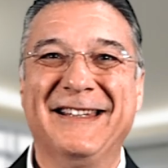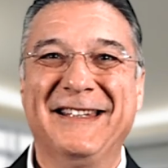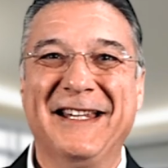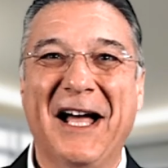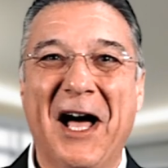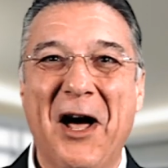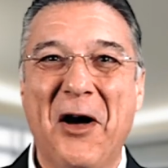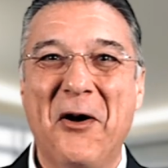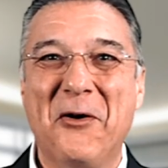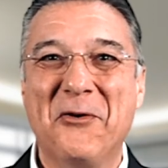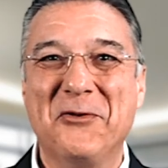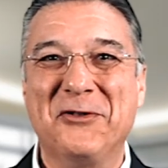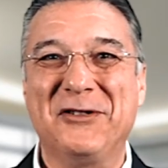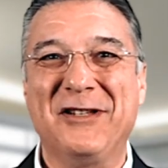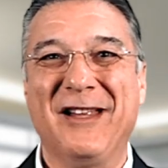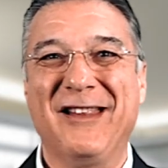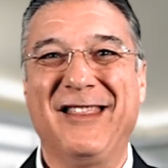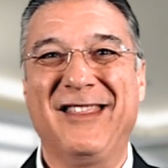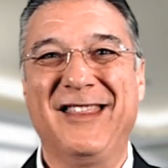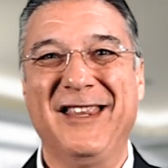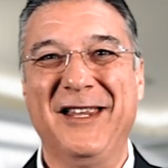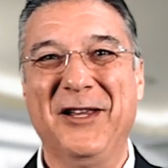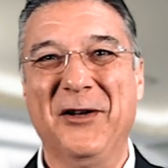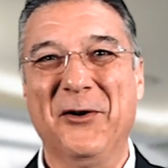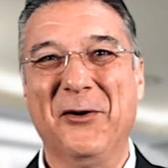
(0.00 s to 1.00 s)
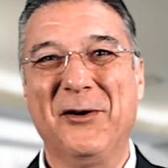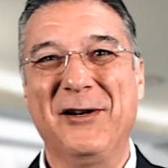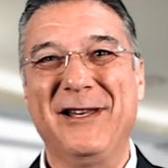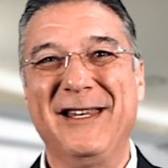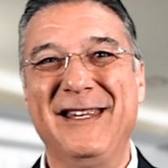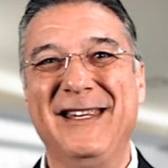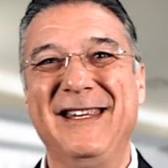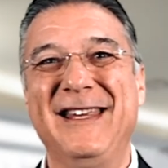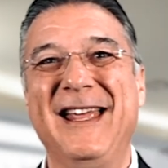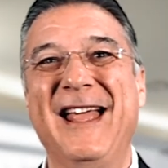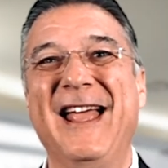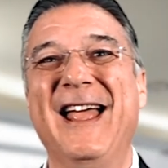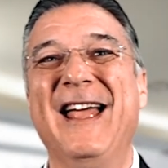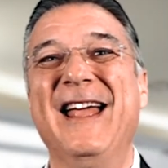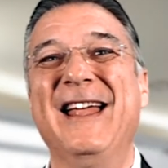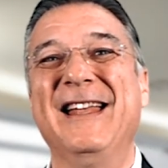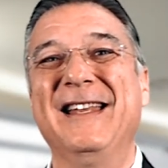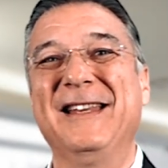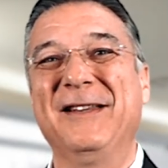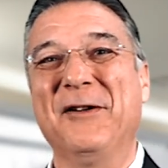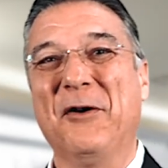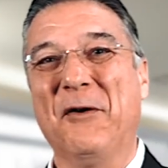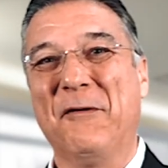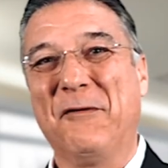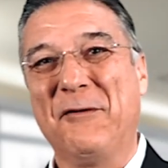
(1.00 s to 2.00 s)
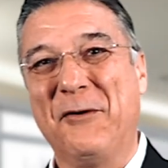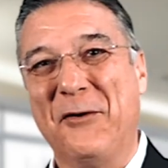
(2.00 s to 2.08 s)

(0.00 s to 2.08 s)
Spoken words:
Dow's theory and, of